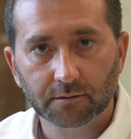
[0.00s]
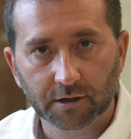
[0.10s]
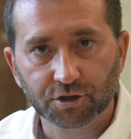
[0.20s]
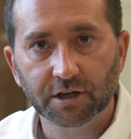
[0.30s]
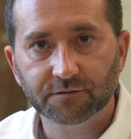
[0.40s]

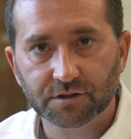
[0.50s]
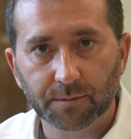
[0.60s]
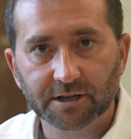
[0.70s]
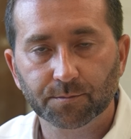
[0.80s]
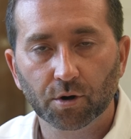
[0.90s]
achieves the
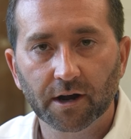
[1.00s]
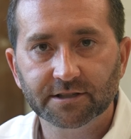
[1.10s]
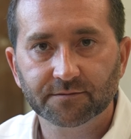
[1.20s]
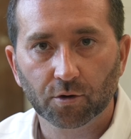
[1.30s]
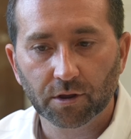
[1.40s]
best
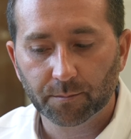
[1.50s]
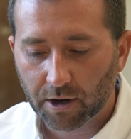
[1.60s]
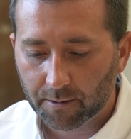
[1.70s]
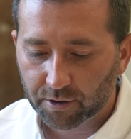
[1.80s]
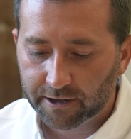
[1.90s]
price for the
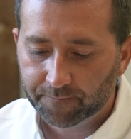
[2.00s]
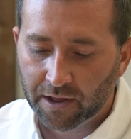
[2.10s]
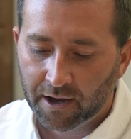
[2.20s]
property.